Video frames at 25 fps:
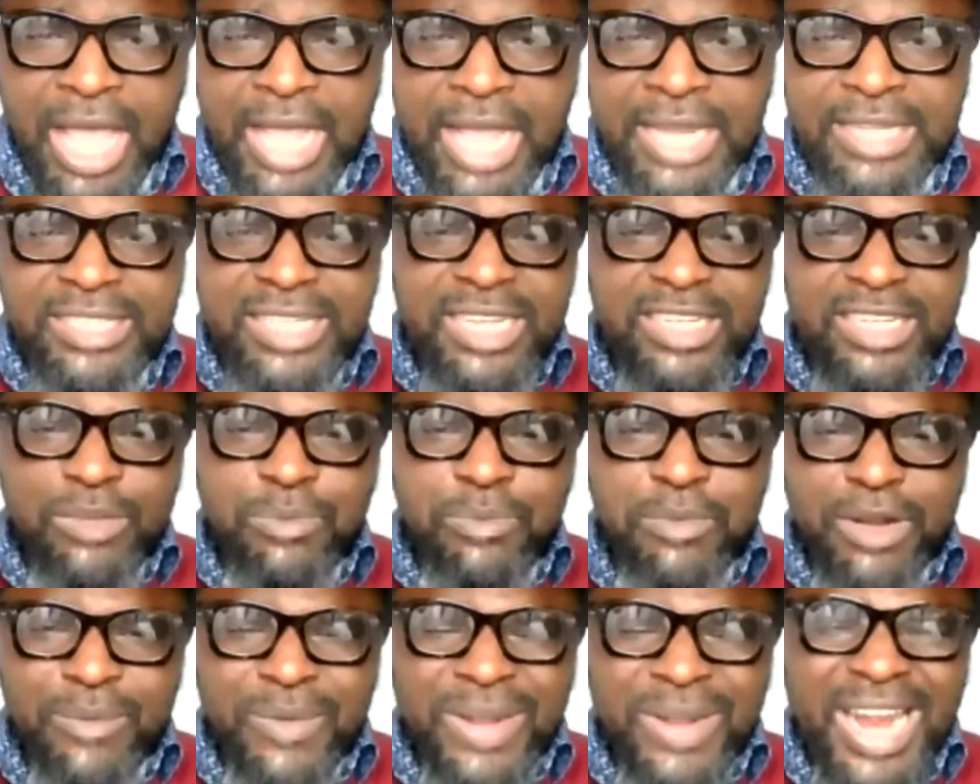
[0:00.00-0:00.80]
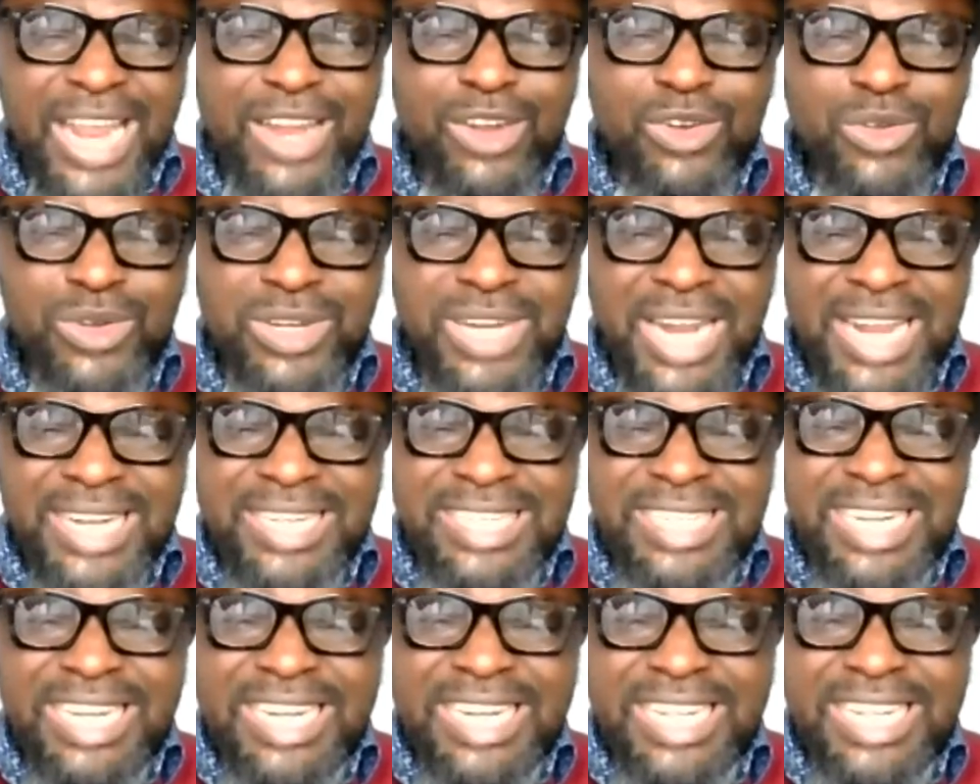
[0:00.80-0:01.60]
and take the, but when I looked
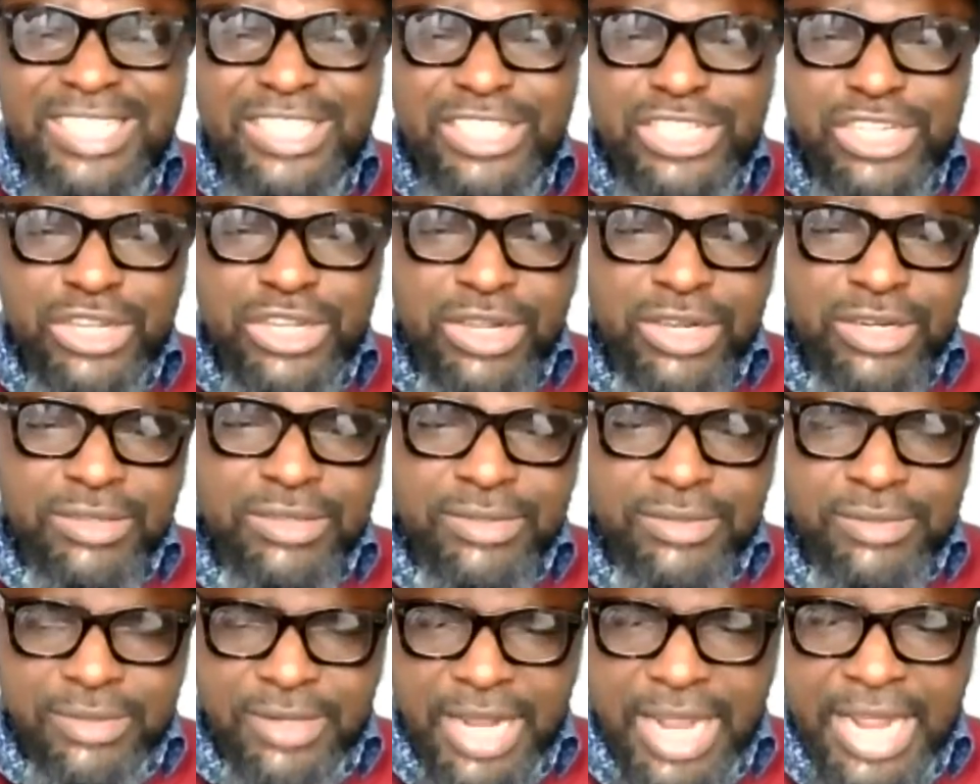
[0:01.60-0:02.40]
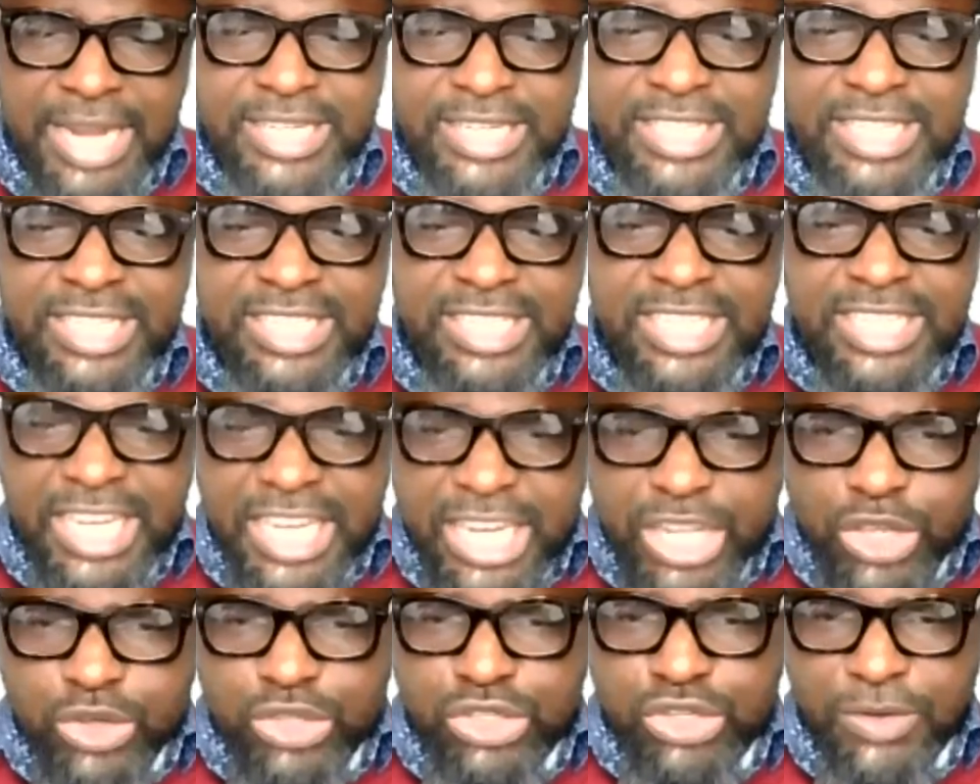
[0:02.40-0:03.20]
at the legion and the
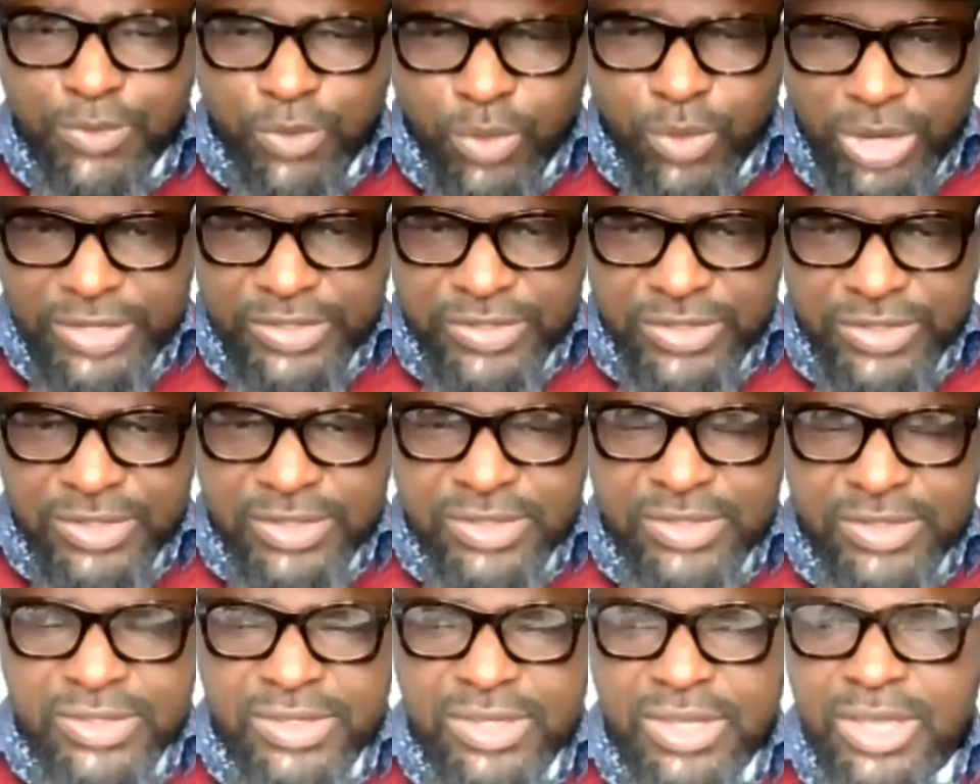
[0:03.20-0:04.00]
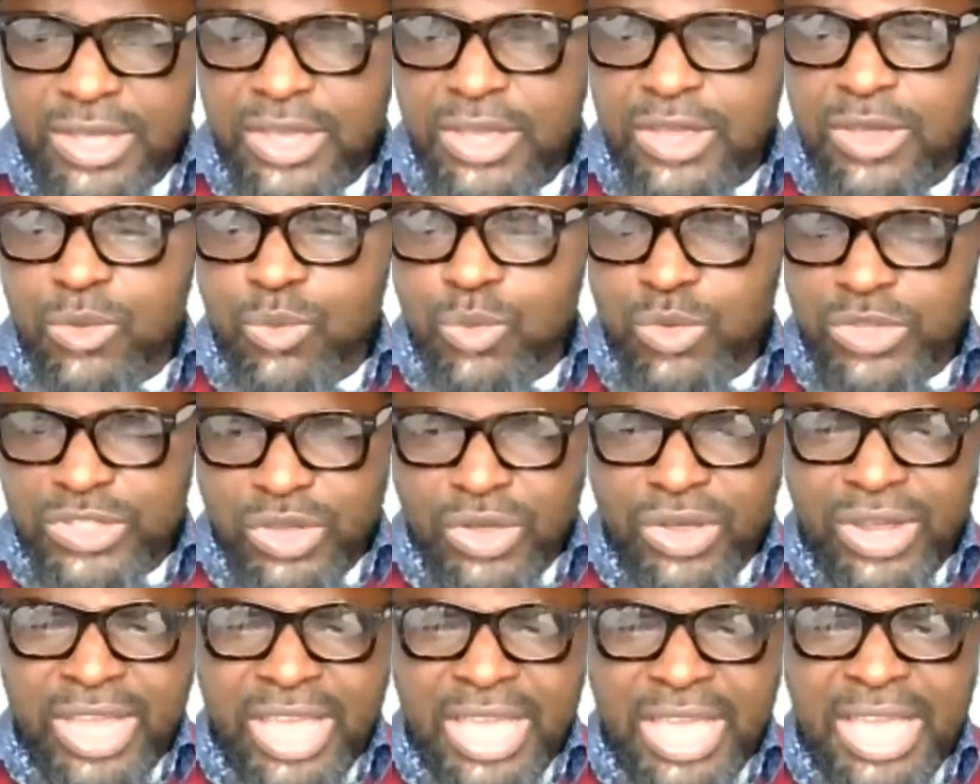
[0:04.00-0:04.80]
deluge of questions, we
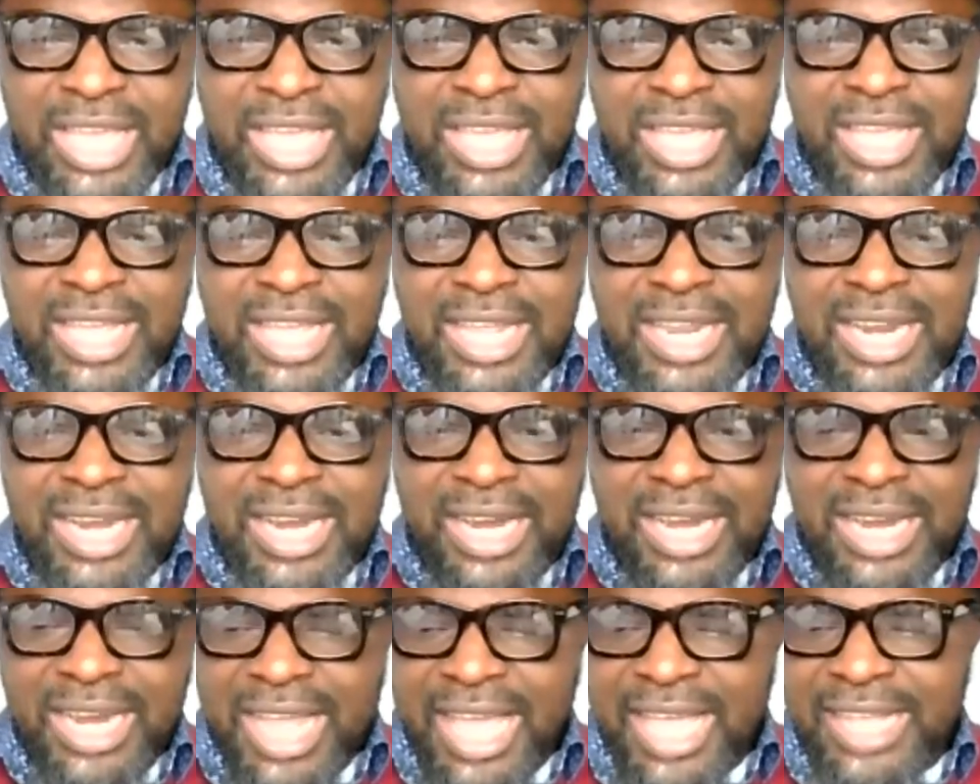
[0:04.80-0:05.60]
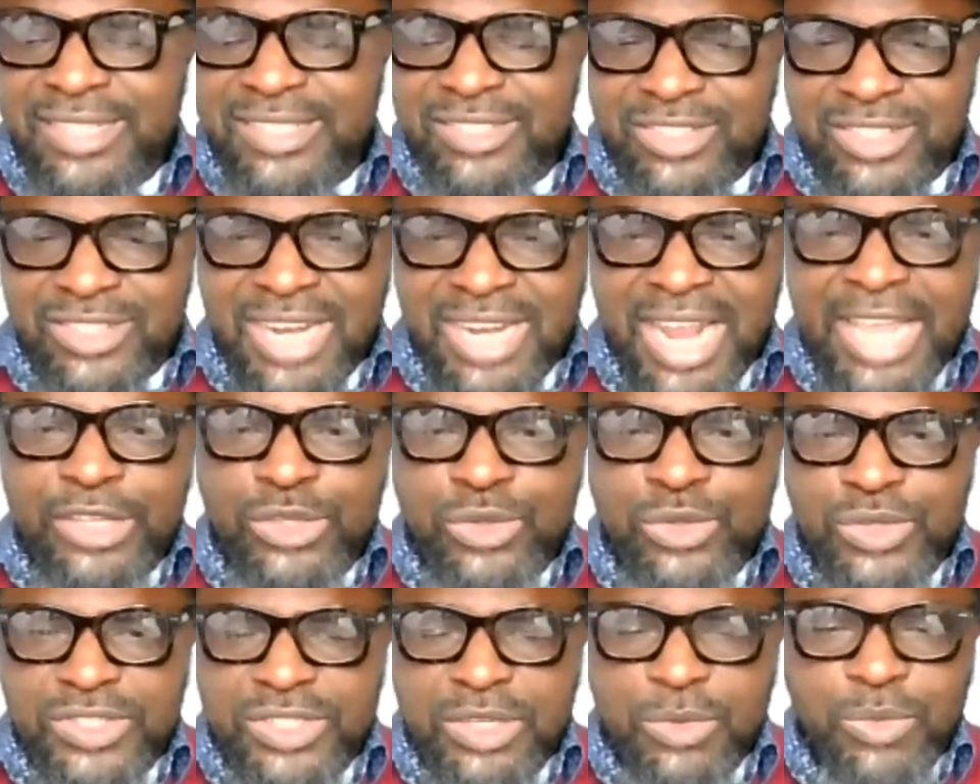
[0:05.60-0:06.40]
say, okay, let's try
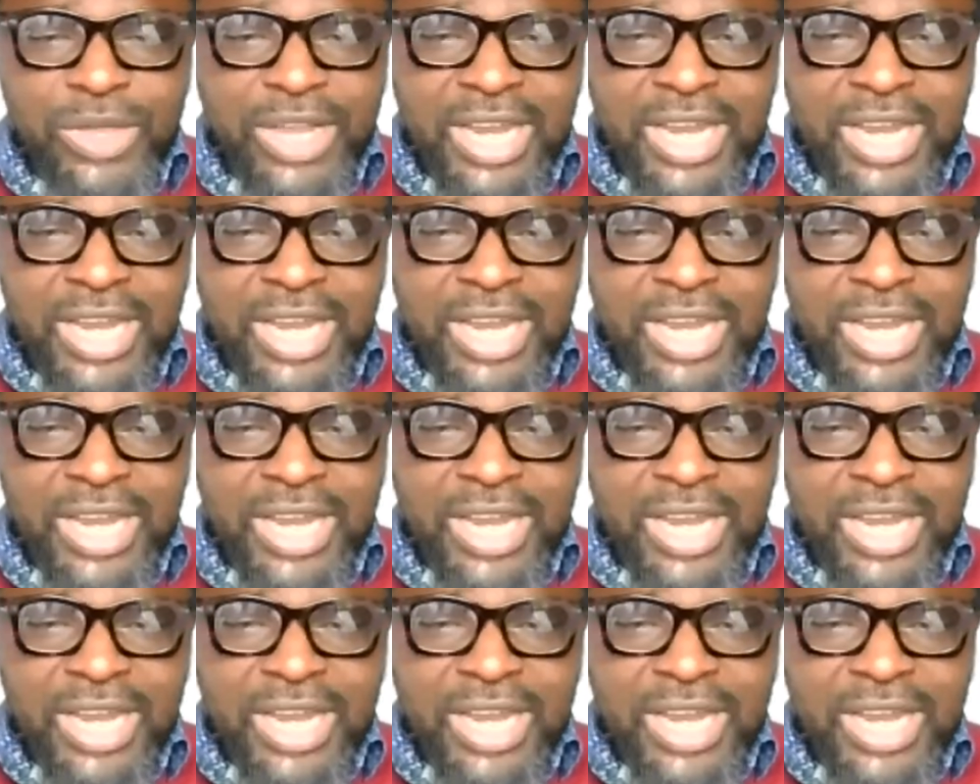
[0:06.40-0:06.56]
to see.